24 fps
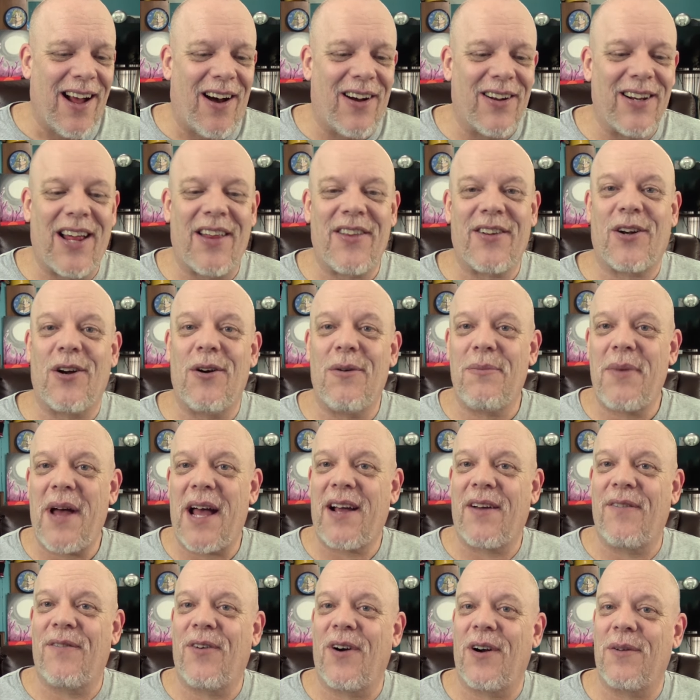Oh, now they're going
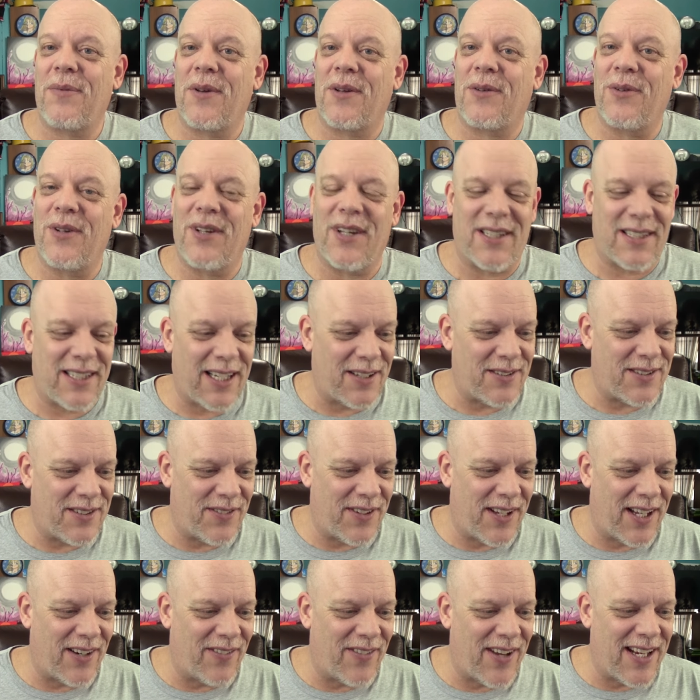back and forth between the types
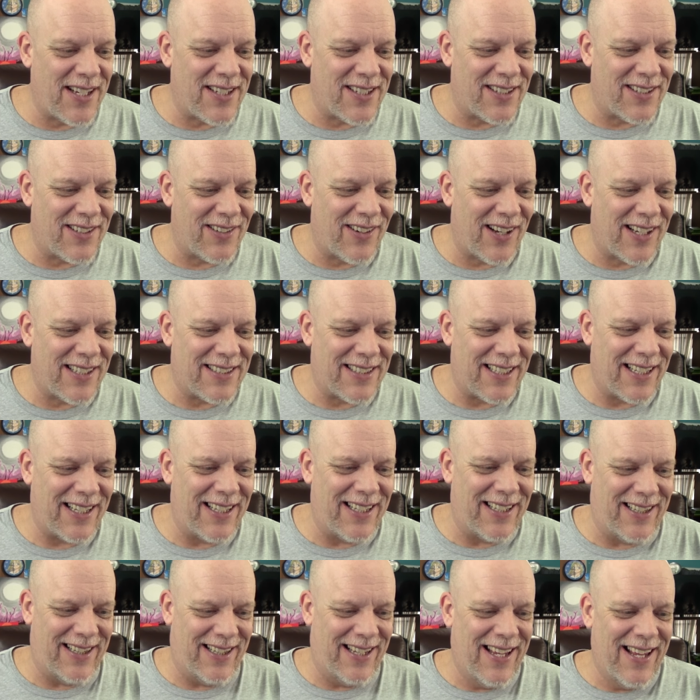of animation, too, I
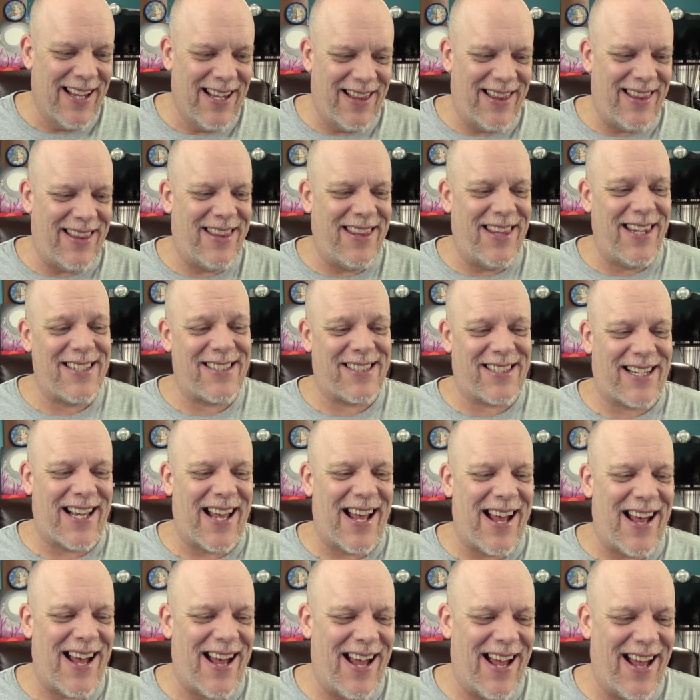see. This
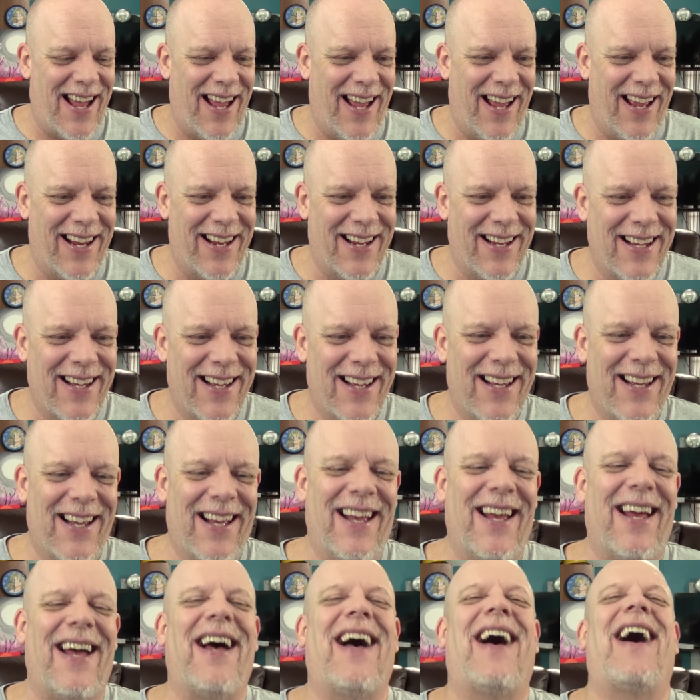
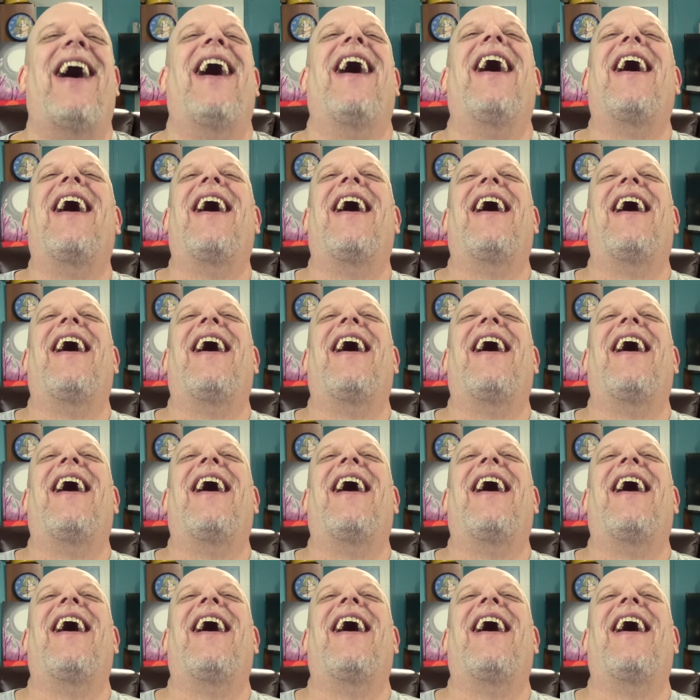guy.